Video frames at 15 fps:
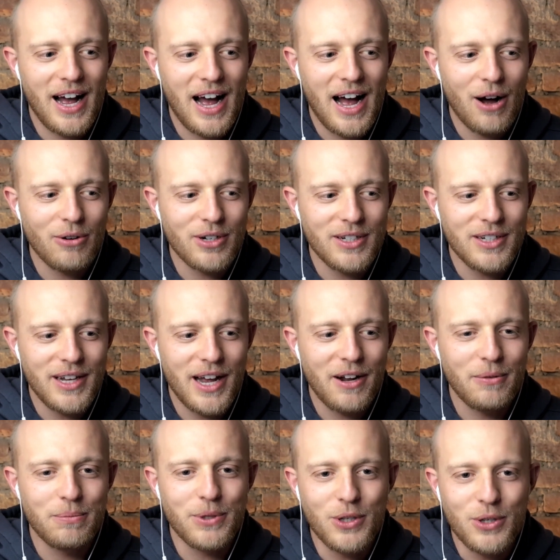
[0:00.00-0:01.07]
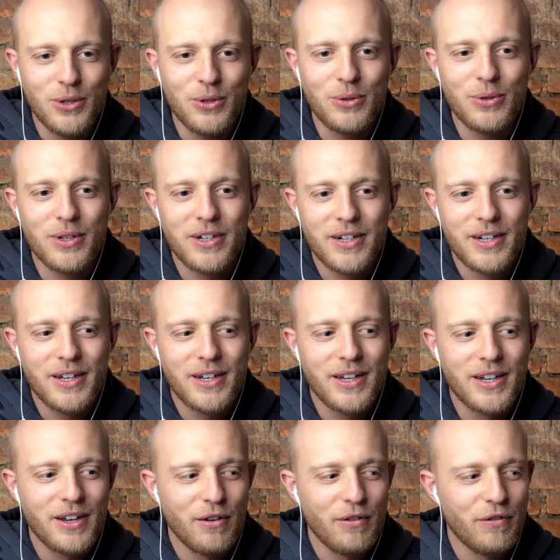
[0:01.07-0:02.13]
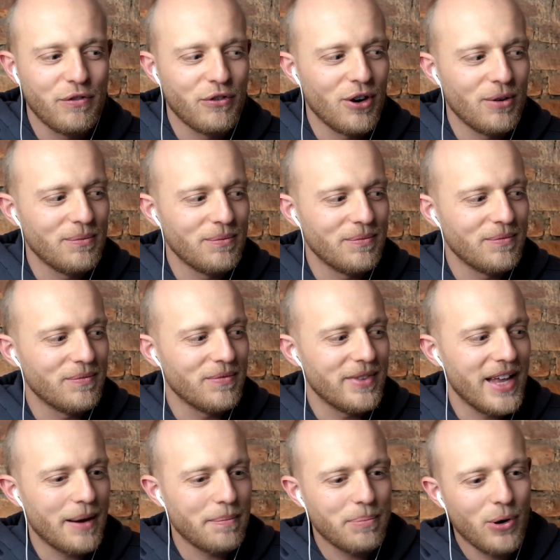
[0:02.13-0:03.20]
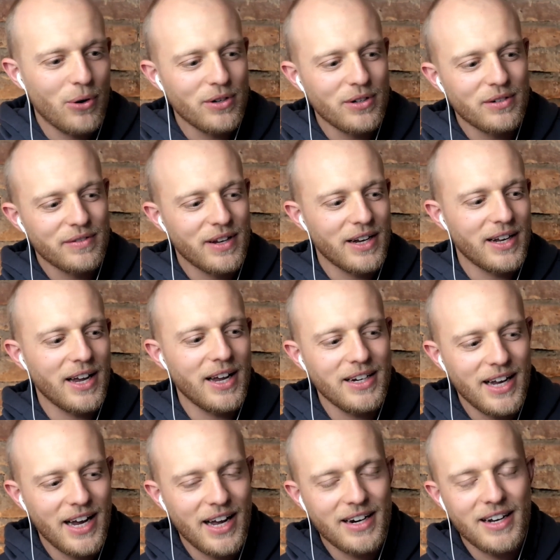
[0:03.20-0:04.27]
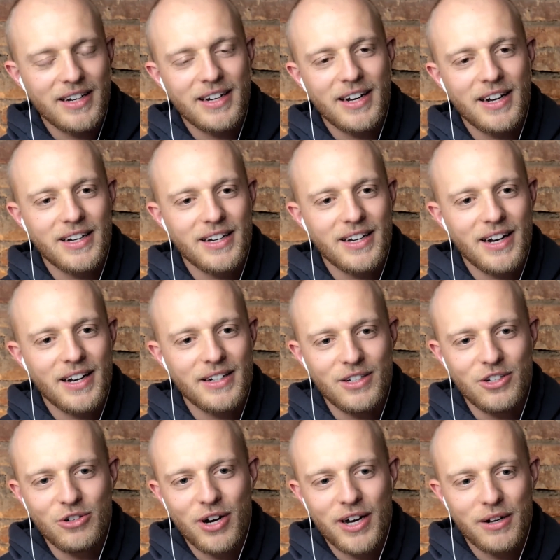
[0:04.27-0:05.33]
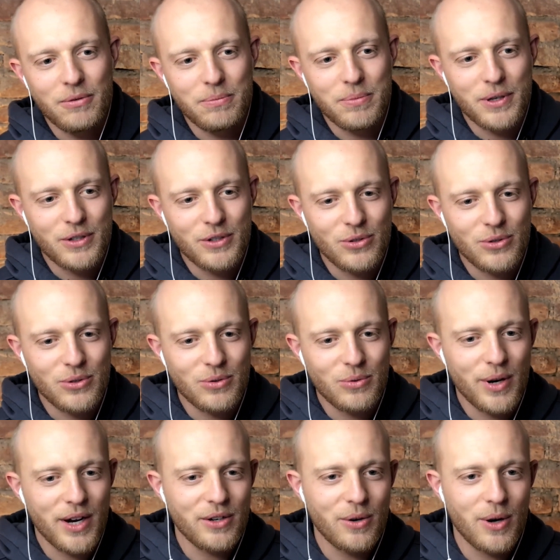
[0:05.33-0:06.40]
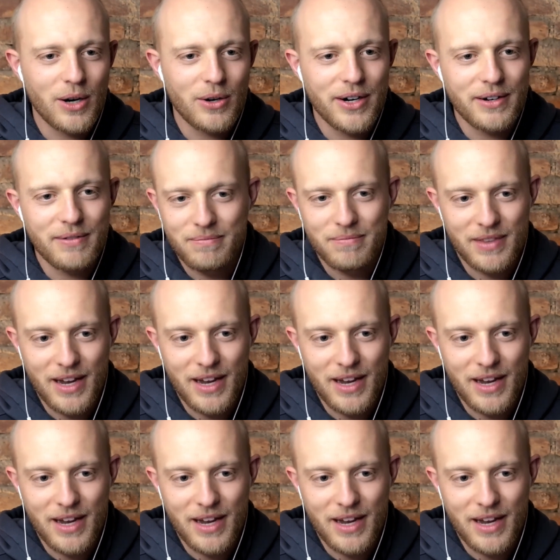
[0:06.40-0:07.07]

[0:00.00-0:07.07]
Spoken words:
did he help you from that point of like, hey, Dad, I need your help, to where you are like